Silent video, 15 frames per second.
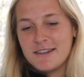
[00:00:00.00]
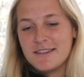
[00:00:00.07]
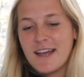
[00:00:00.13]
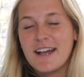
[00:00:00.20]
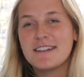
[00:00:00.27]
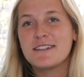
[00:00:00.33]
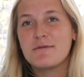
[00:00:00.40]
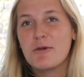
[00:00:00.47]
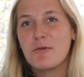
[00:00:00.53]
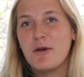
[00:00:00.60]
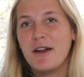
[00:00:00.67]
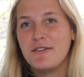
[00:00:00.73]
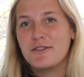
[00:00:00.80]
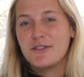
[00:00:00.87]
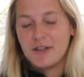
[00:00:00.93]
That's number
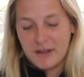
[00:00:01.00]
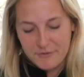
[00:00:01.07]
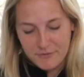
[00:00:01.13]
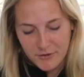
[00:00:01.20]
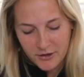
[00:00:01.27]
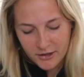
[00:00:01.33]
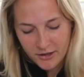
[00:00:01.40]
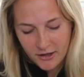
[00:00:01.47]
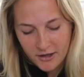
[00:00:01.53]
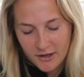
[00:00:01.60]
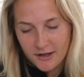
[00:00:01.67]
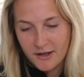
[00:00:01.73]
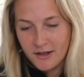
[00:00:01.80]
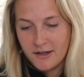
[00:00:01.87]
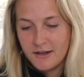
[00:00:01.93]
one. If you're looking for a
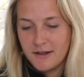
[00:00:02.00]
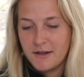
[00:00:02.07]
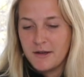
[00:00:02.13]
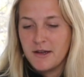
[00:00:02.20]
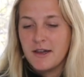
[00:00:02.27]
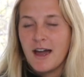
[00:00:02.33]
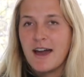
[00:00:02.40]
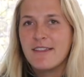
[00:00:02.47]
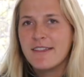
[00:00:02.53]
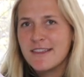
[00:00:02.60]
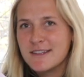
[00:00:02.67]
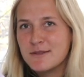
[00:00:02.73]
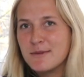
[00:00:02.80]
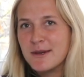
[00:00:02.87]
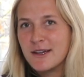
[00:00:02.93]
good, I think
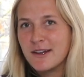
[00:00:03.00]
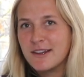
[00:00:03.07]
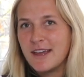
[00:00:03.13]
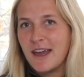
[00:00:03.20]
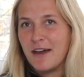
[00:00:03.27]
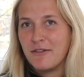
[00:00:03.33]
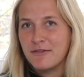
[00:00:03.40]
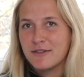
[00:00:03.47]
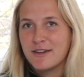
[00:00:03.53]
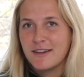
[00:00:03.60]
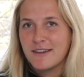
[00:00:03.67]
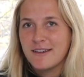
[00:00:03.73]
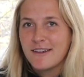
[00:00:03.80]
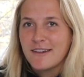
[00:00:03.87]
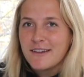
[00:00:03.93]
this would be a good gift.
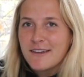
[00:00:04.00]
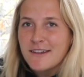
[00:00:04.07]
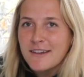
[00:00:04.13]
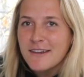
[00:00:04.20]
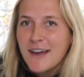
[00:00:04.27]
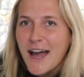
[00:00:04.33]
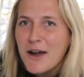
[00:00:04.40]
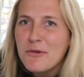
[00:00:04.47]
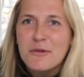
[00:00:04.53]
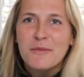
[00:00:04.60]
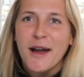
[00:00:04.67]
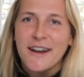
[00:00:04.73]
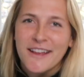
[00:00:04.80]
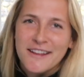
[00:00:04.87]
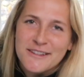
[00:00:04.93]
I wouldn't
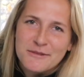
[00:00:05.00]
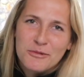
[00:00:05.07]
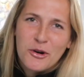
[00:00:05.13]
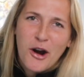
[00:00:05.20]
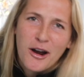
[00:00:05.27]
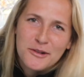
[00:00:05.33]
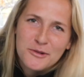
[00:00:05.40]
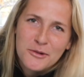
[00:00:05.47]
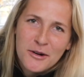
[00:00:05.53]
mind getting some Crocs for